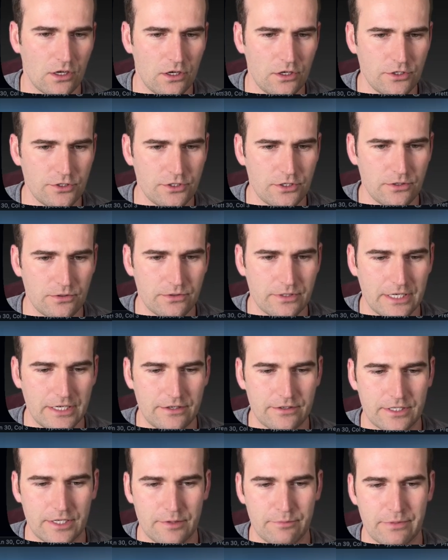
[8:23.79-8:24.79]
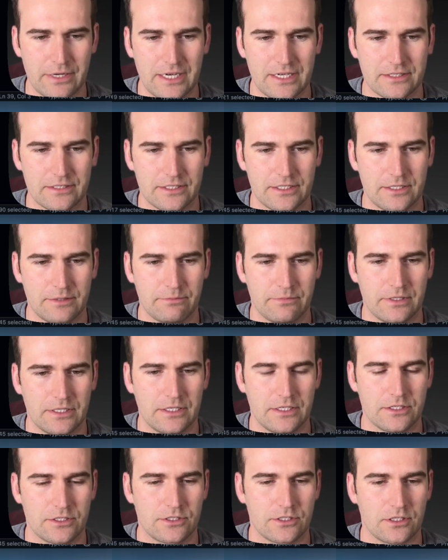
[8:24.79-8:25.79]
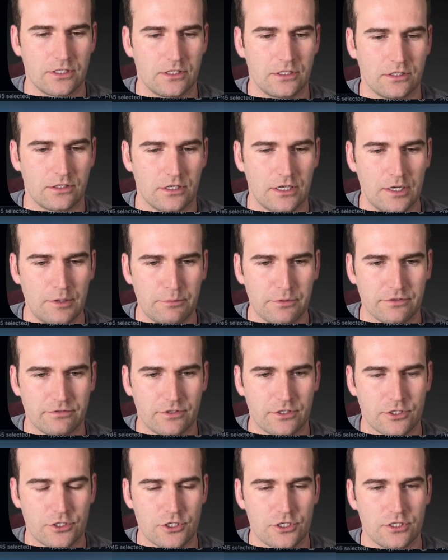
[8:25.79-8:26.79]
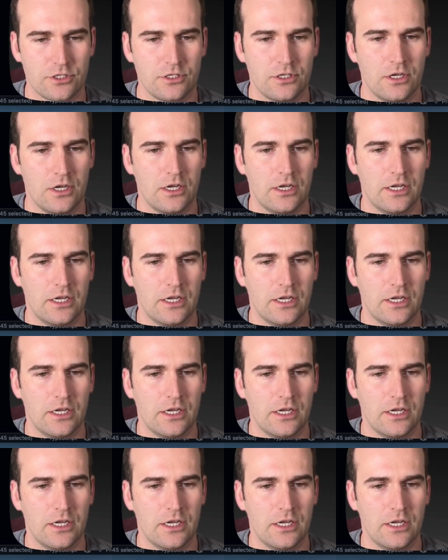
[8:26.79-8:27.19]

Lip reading: Also, now get path name is a little helper function.